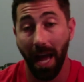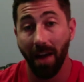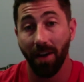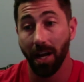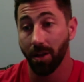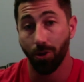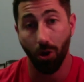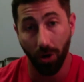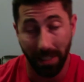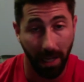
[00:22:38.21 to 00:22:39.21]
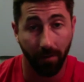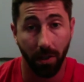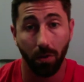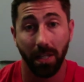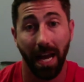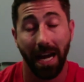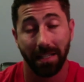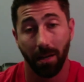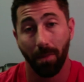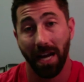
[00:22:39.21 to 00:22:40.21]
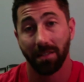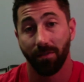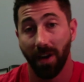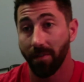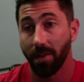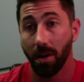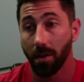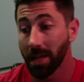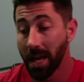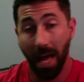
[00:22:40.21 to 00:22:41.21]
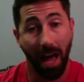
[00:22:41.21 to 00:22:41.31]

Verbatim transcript: i've had 37 utis in the past five years